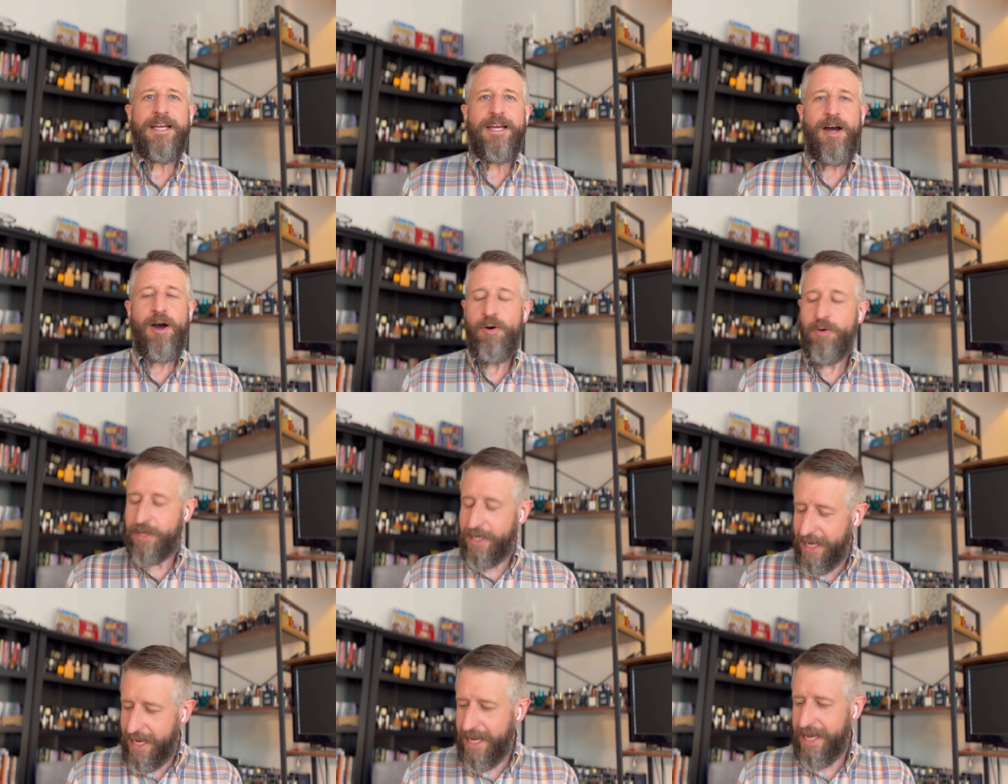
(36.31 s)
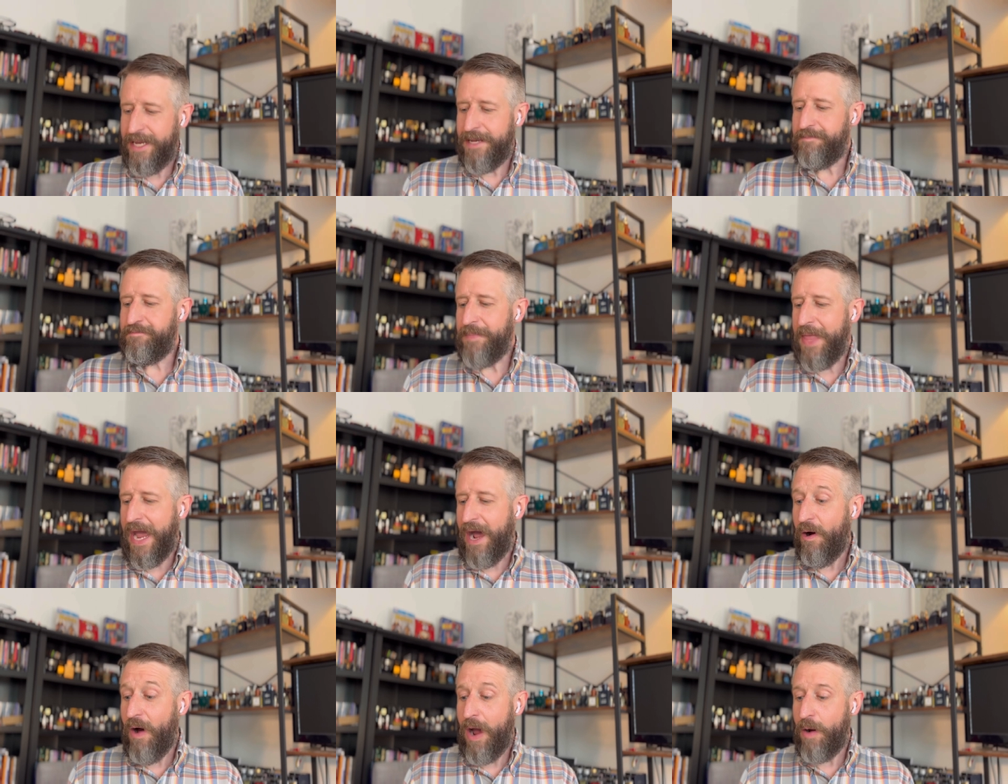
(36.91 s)
Okay,
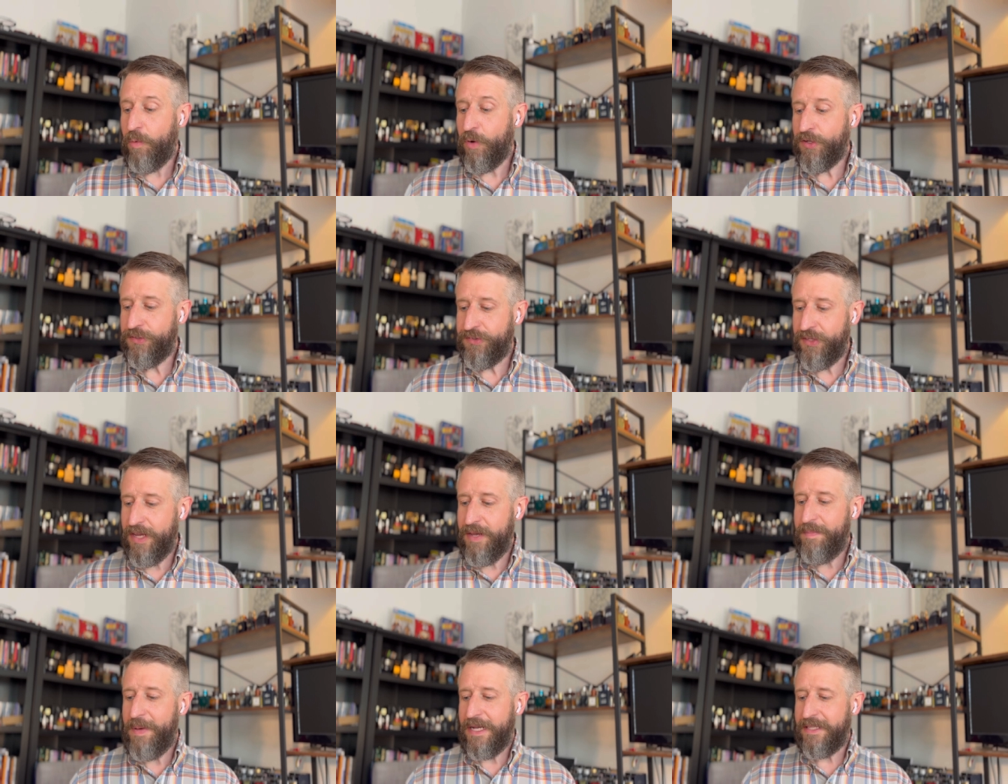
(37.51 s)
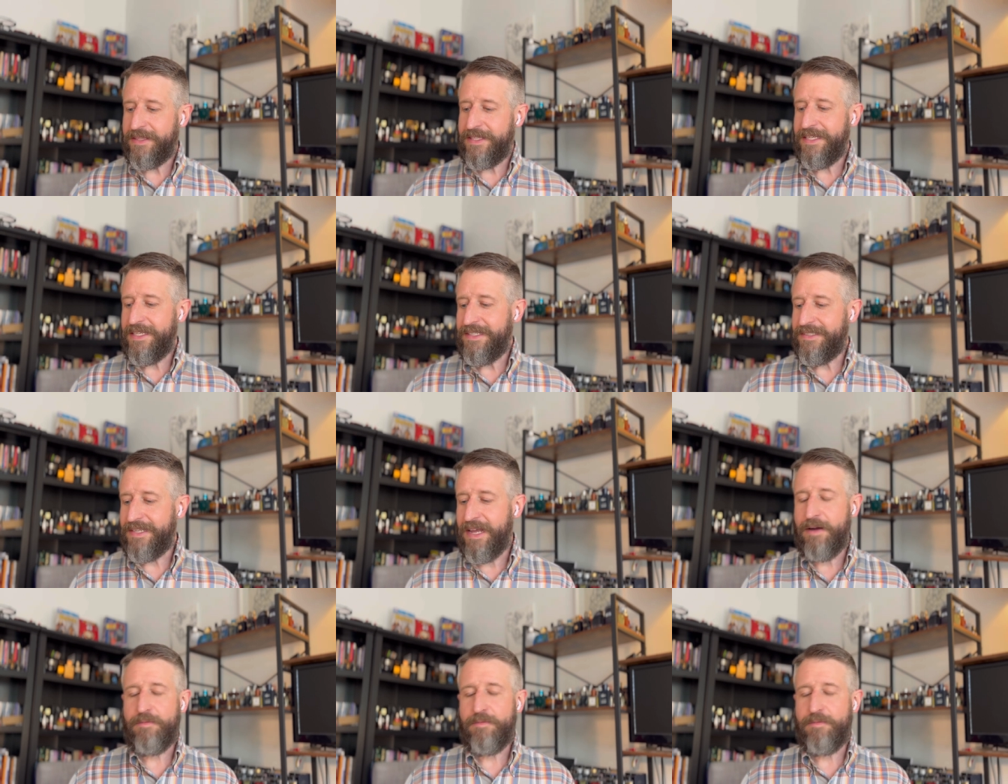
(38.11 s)
now I will say about these,